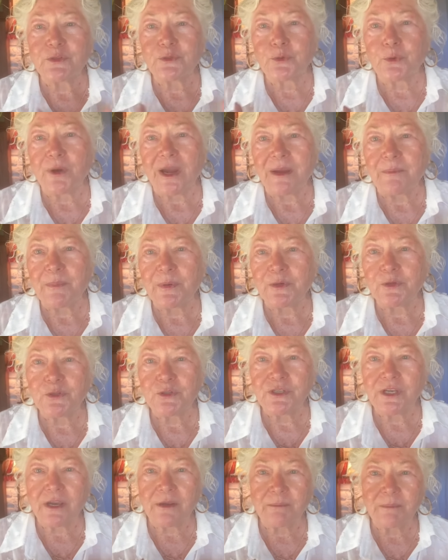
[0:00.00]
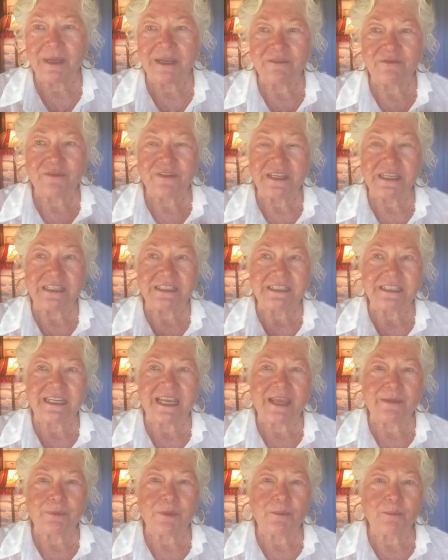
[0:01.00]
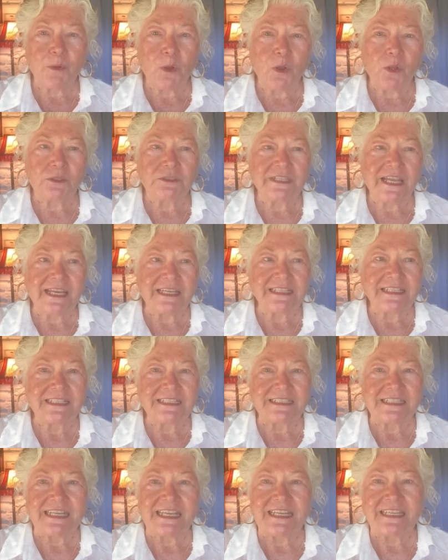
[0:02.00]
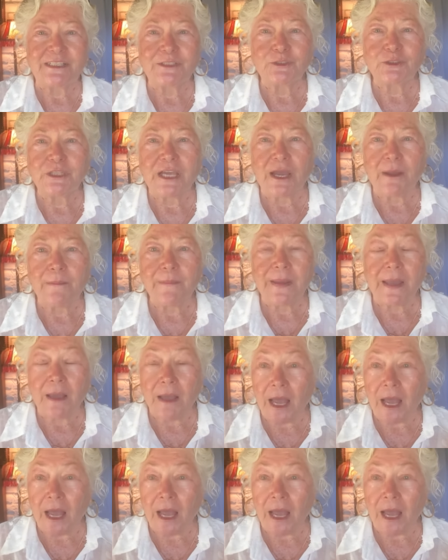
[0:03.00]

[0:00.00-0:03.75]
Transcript: scrapers on my feet to get them all nice and healed up,